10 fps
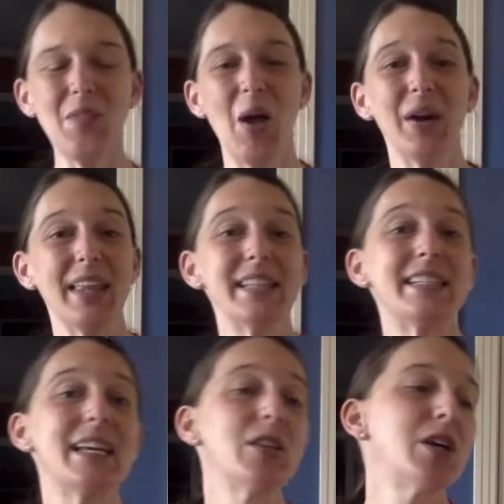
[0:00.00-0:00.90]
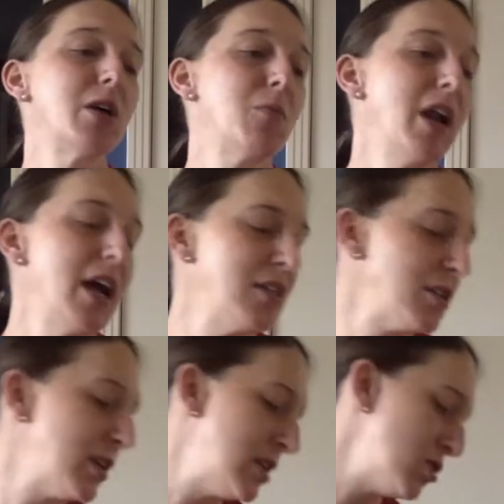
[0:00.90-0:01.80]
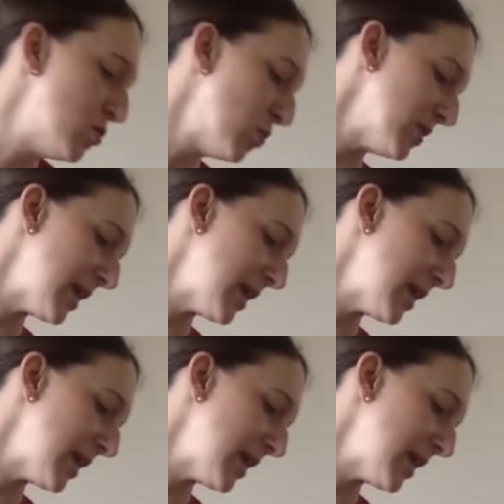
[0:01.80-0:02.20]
All right, let's take a look at what other kitchen tools I